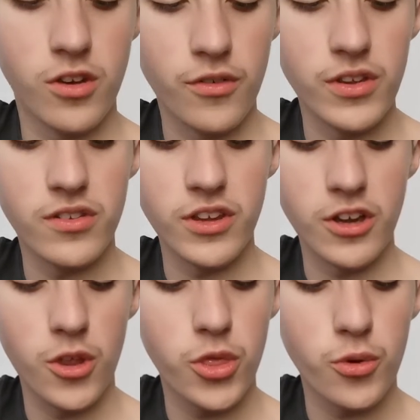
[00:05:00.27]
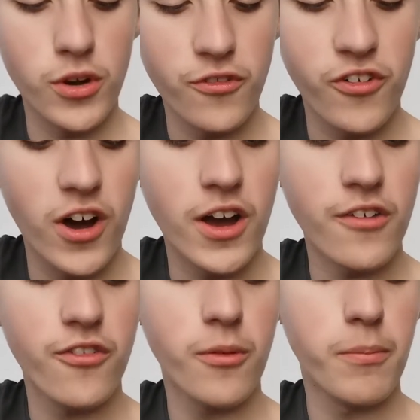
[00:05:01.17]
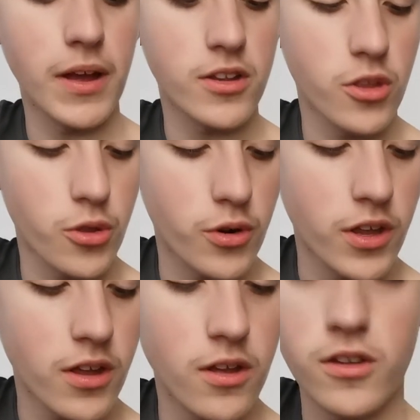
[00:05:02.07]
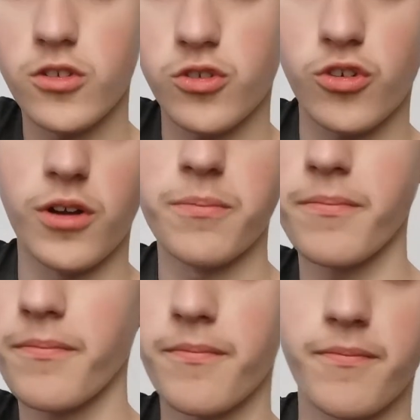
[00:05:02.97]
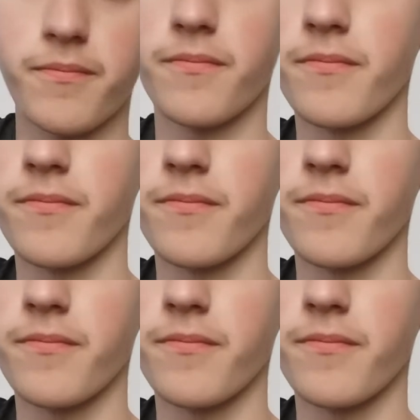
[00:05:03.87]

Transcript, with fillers: So obviously go 3-5, back to 3, strum.